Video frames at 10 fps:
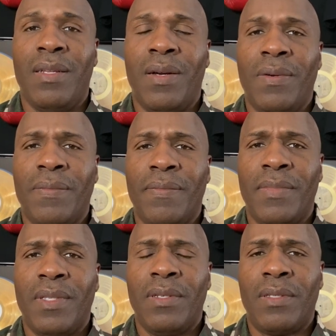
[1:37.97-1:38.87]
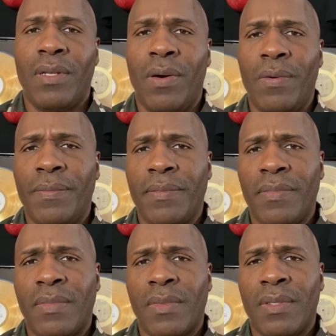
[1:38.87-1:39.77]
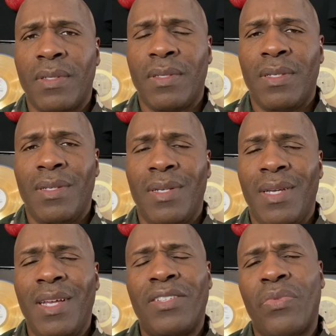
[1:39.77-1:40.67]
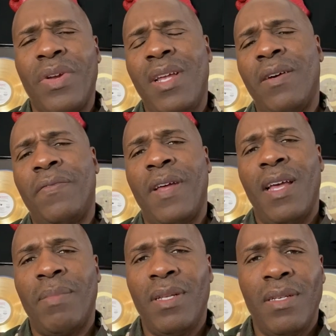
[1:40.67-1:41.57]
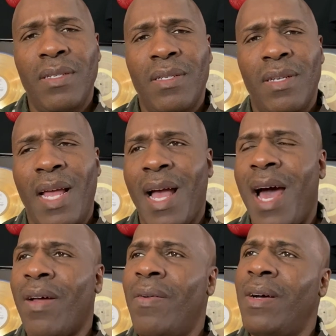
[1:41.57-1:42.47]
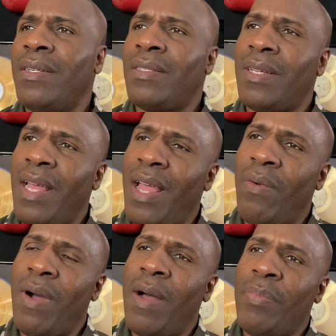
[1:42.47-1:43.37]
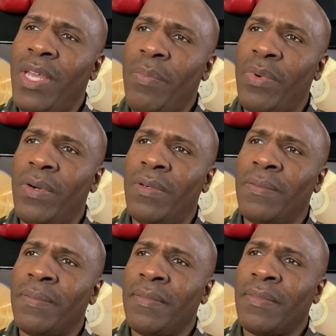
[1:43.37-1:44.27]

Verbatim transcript: you know, so it's real family. Like I don't understand why people